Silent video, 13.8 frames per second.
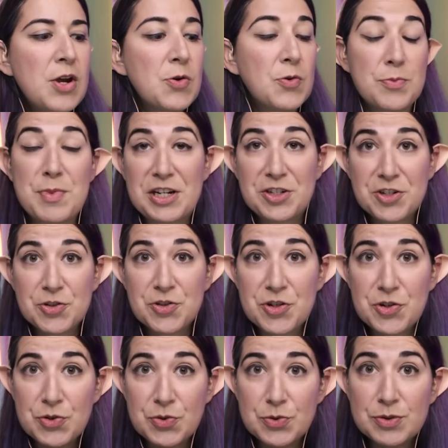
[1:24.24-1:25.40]
remind you
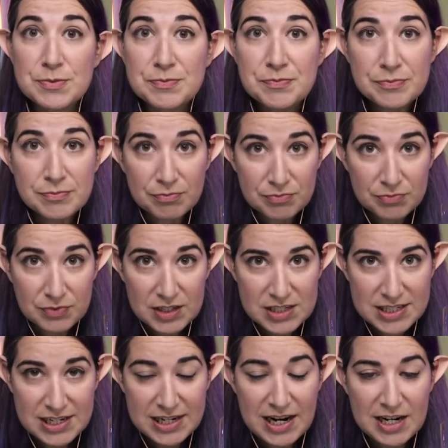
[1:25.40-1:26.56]
to
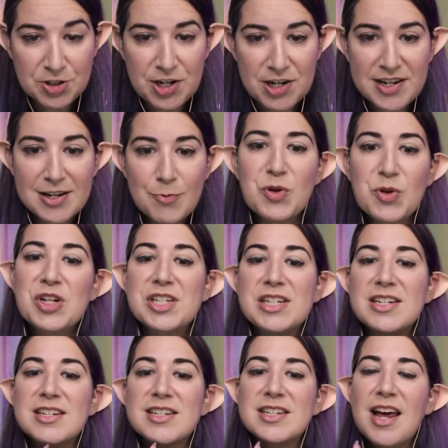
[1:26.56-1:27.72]
stay hydrated because it
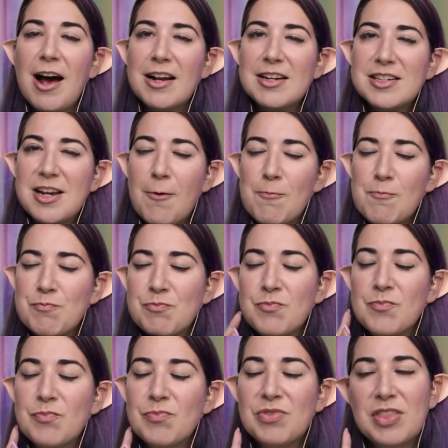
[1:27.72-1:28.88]
is hot.
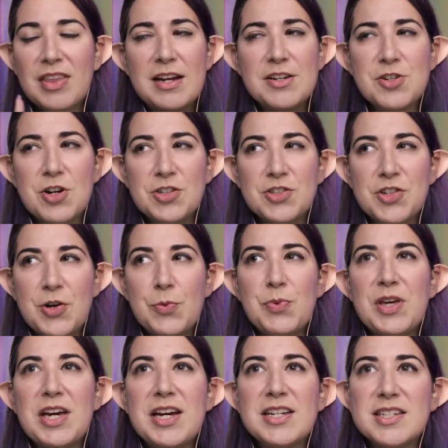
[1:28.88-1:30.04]
And also
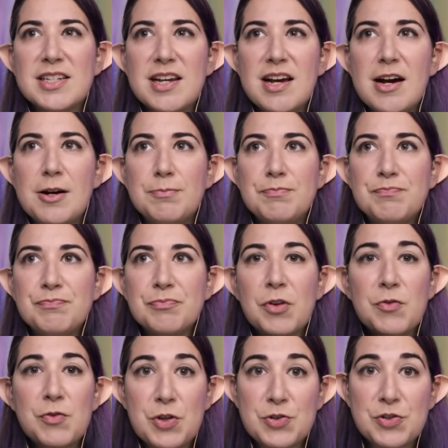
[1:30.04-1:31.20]
because
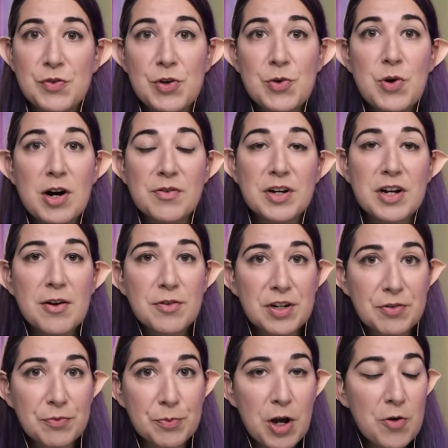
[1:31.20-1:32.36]
those of you who are recovering
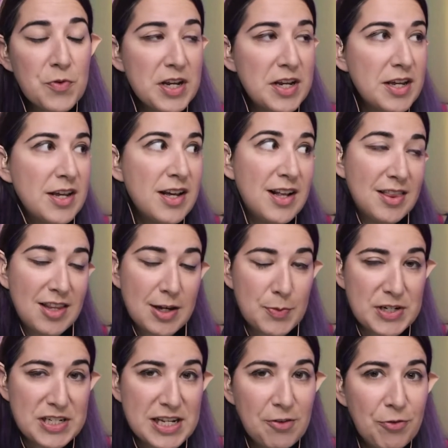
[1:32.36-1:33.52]
from COVID, like
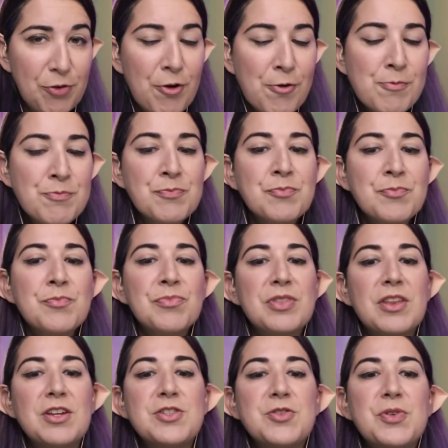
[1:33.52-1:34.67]
myself,
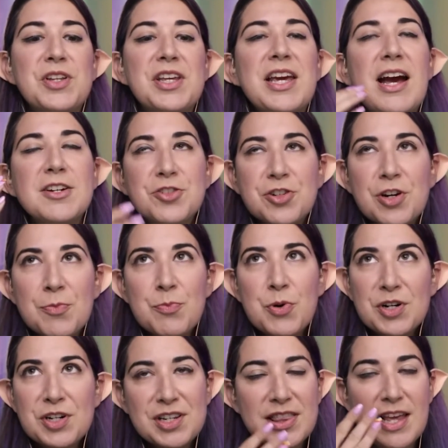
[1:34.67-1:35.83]
it's really extra
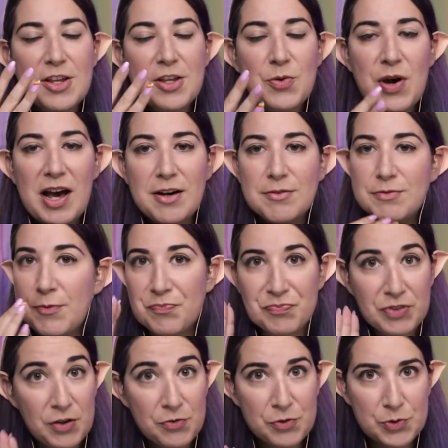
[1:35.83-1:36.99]
important that you have
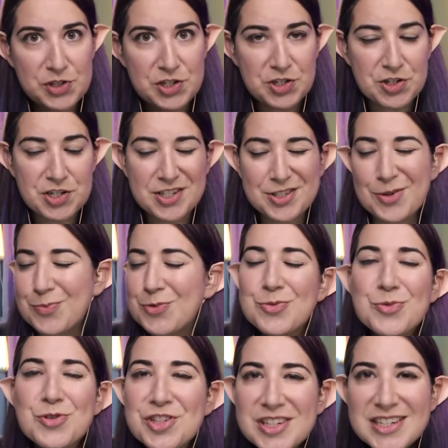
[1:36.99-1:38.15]
fluids in your system. So I'm
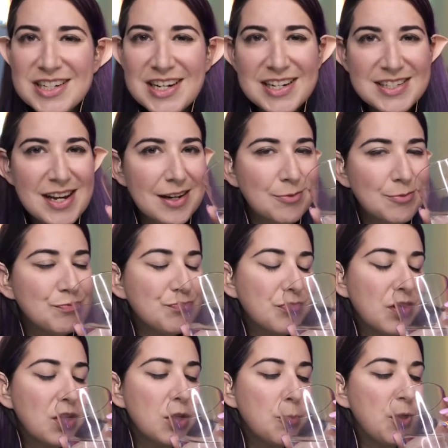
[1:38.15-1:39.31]
just going to take a second.
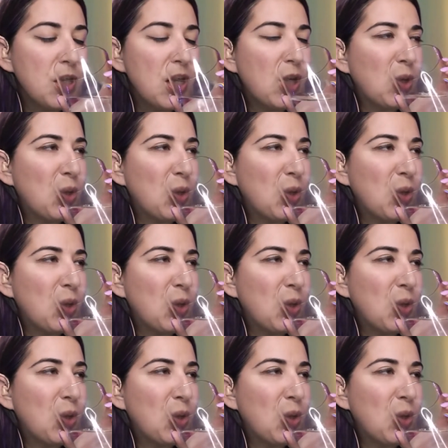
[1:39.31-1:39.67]
It'll be great.